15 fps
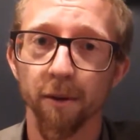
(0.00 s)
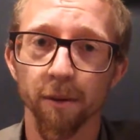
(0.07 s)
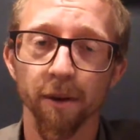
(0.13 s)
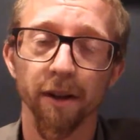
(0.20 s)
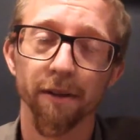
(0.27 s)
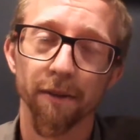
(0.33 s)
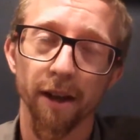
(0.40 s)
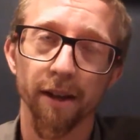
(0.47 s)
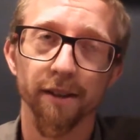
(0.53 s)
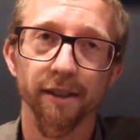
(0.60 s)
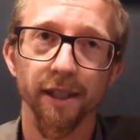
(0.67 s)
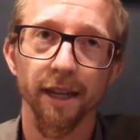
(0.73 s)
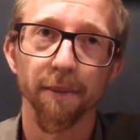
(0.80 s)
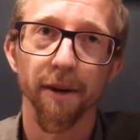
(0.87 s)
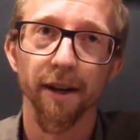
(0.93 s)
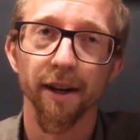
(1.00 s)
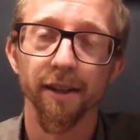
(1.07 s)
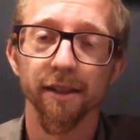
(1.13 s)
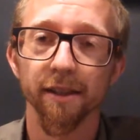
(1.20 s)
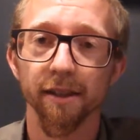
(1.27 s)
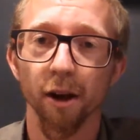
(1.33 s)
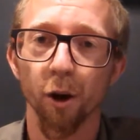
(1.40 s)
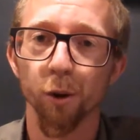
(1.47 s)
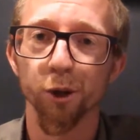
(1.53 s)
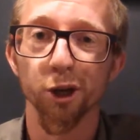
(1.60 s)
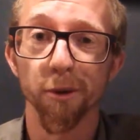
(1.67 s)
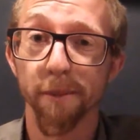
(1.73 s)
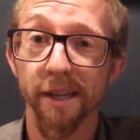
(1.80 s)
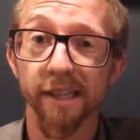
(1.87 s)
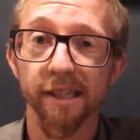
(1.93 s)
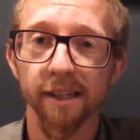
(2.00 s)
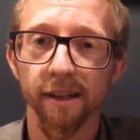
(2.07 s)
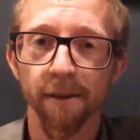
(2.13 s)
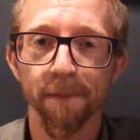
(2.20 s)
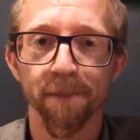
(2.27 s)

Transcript: well, not steam, I guess, ocean mist,